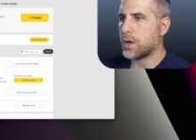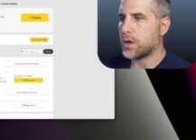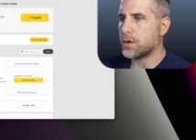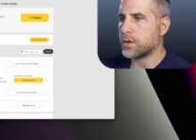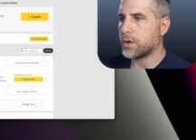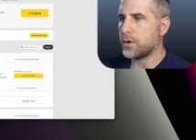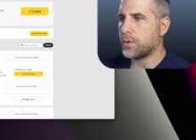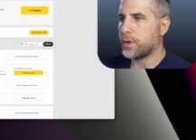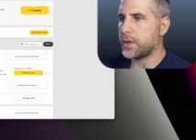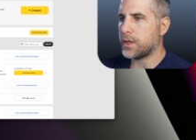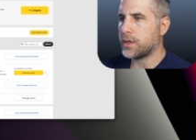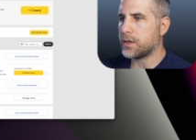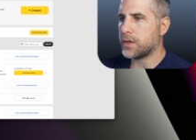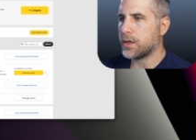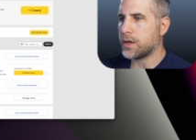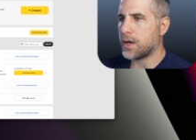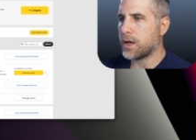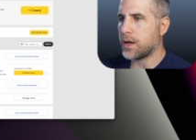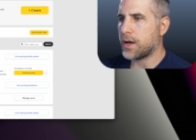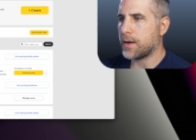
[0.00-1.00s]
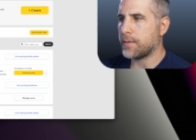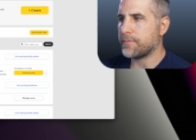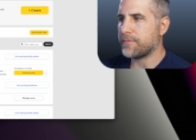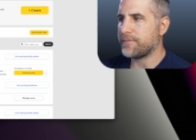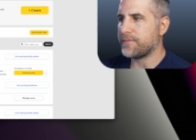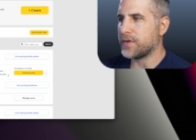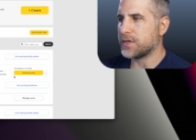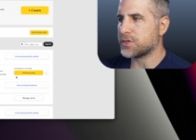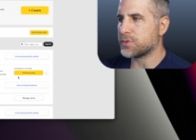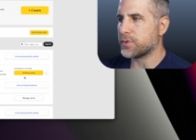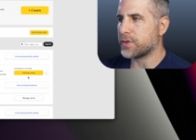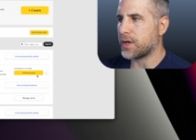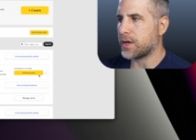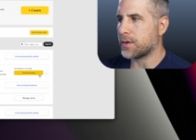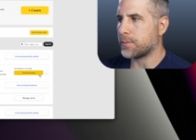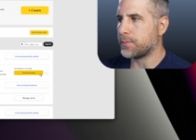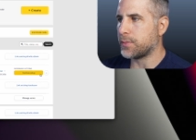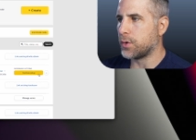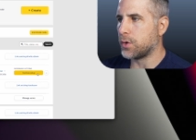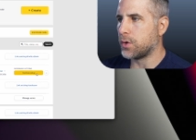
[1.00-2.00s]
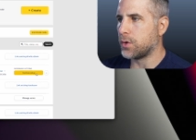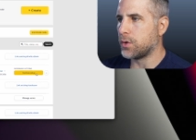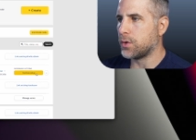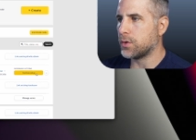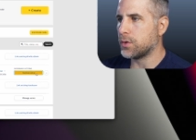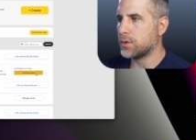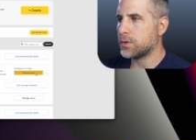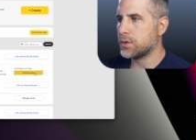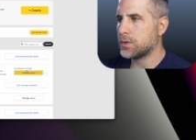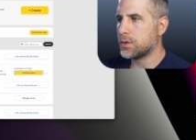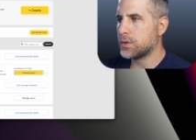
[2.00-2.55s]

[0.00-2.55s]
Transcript: I'll go in um, fish without a bowl,